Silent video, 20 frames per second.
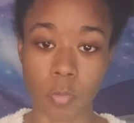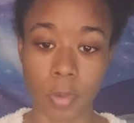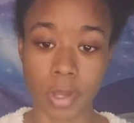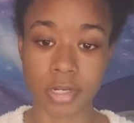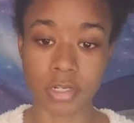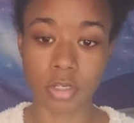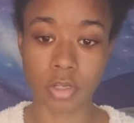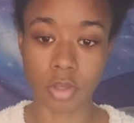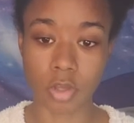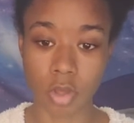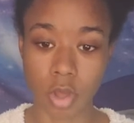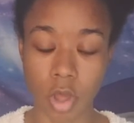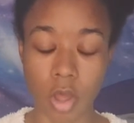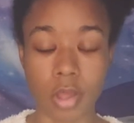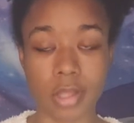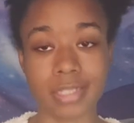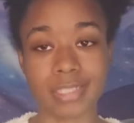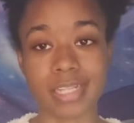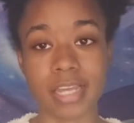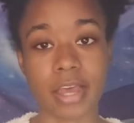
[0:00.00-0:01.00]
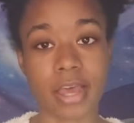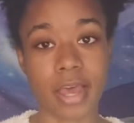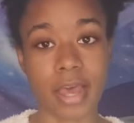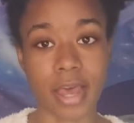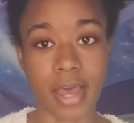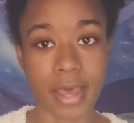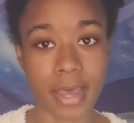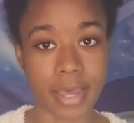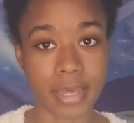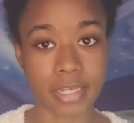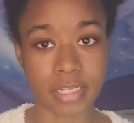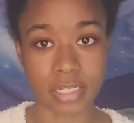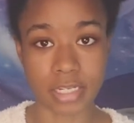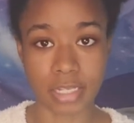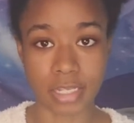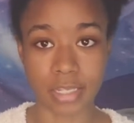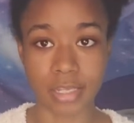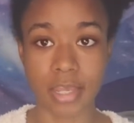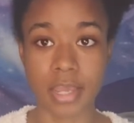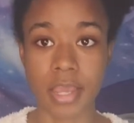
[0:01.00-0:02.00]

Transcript: what cause acne.